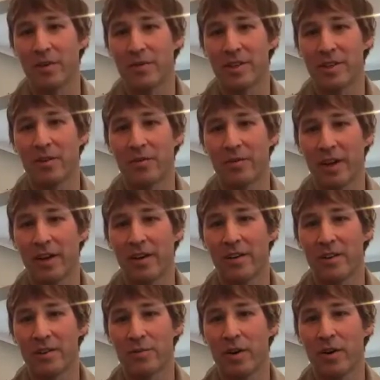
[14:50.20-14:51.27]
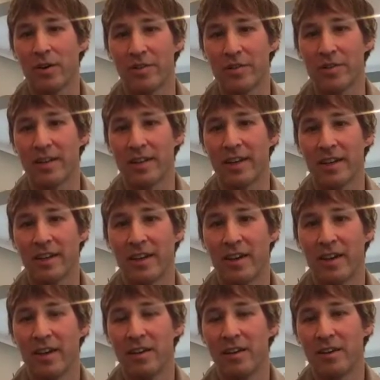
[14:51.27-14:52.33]
self-care as well. Is like
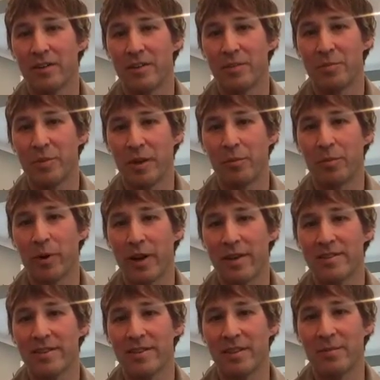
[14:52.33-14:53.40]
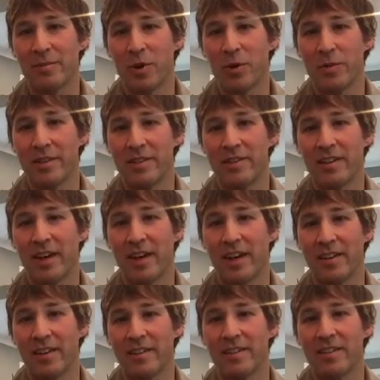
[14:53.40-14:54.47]
just being present in the moment,
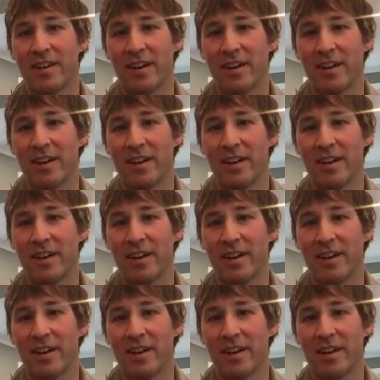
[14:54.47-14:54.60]
and